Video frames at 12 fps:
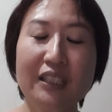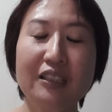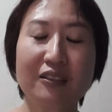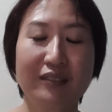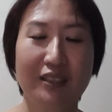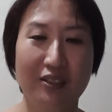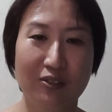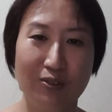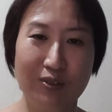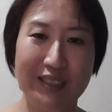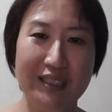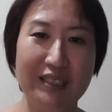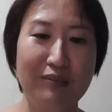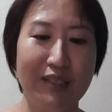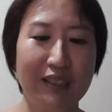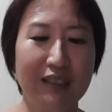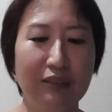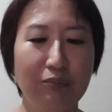you need to see
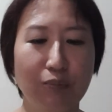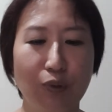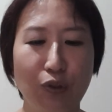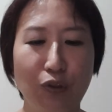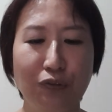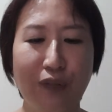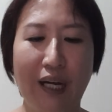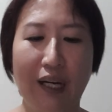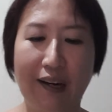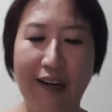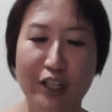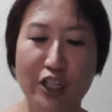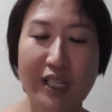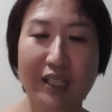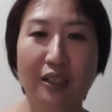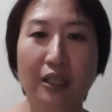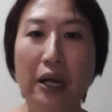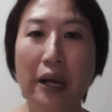whether both are clashing,
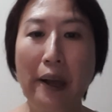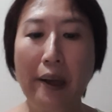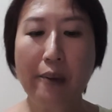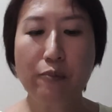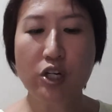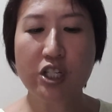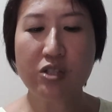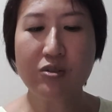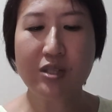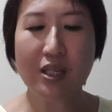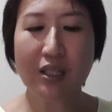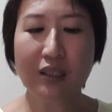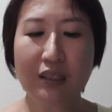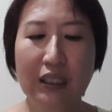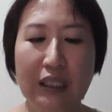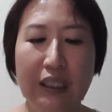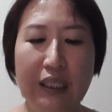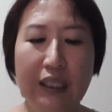producing,
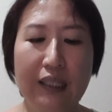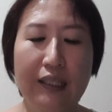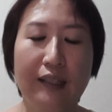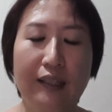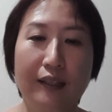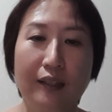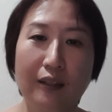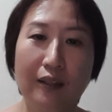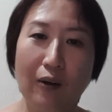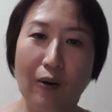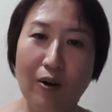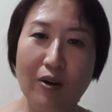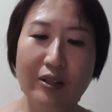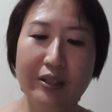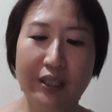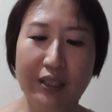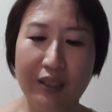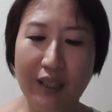or
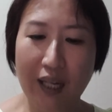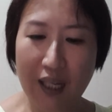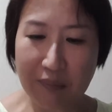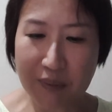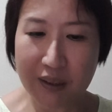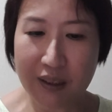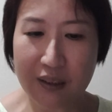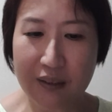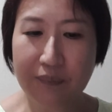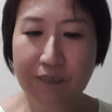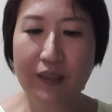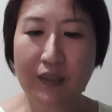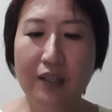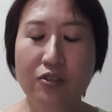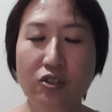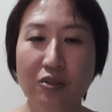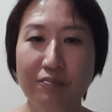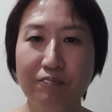in harmony.
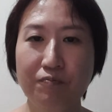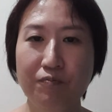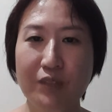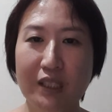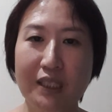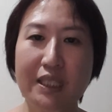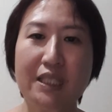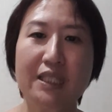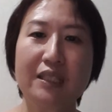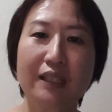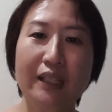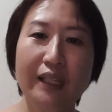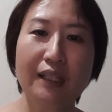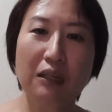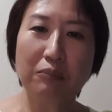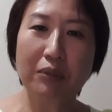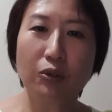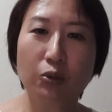So the key thing
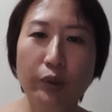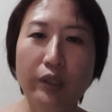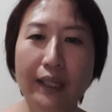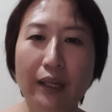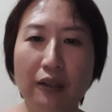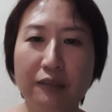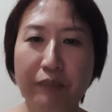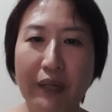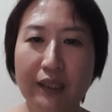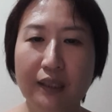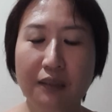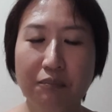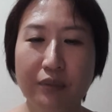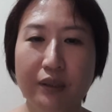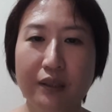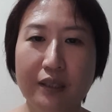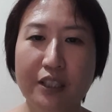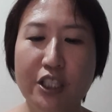about doing
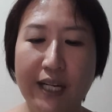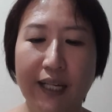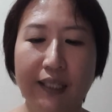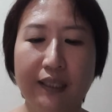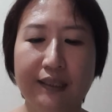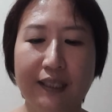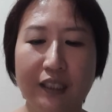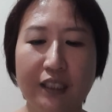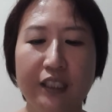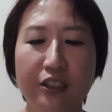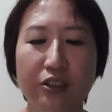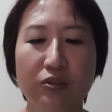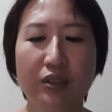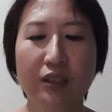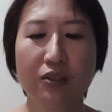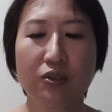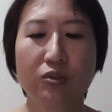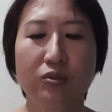compatibility check is actually you
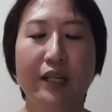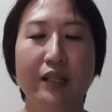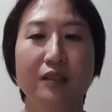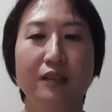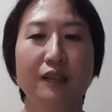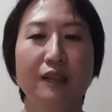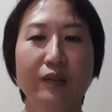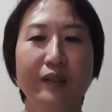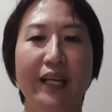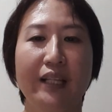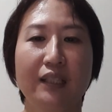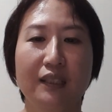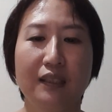need to look at